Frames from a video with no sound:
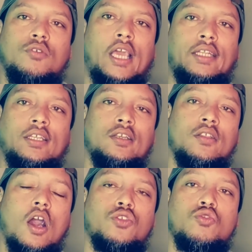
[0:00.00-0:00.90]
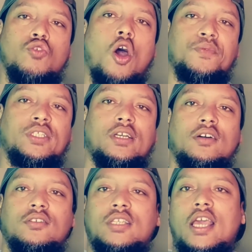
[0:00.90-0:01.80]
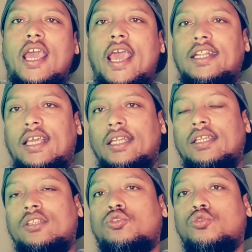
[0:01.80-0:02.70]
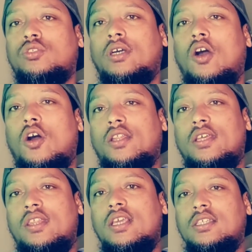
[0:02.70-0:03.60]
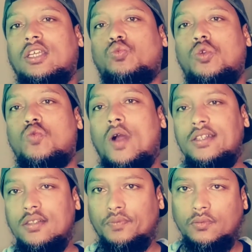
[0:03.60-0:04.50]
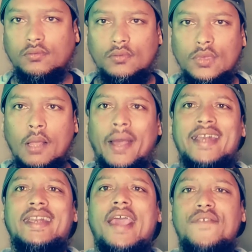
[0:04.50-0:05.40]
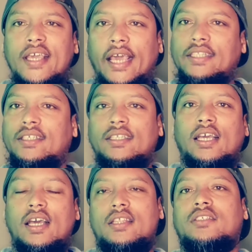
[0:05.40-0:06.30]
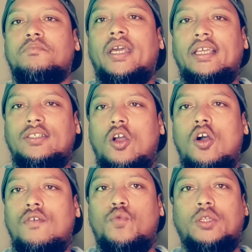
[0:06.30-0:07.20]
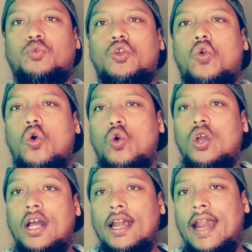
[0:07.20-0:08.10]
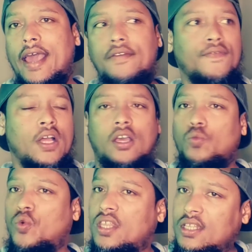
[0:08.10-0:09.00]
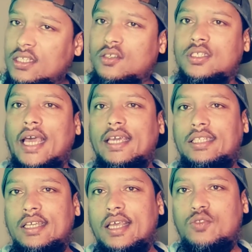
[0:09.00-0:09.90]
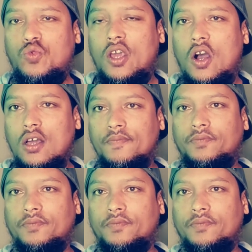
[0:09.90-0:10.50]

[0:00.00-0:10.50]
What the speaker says: getting through obstacles and getting to the things that we want by navigating this maze of what we call life within the society that we are.